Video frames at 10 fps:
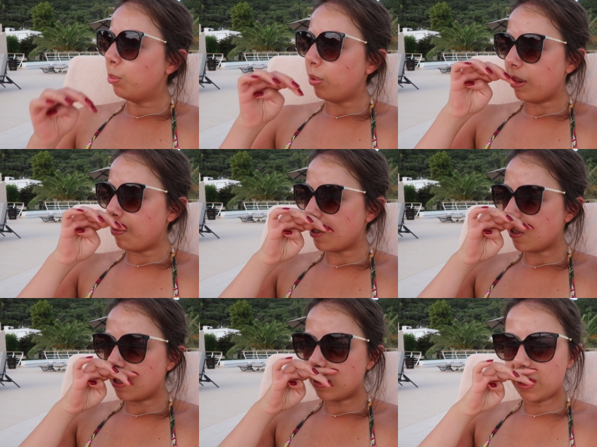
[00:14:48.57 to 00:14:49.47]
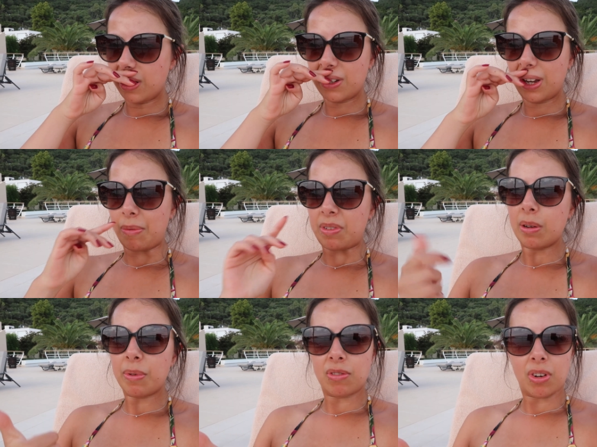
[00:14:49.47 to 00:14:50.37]
pretty much the entire time.
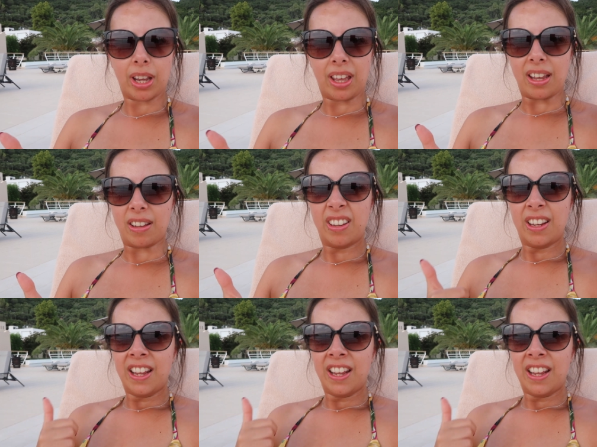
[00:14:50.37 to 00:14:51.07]
Did a bit of trekking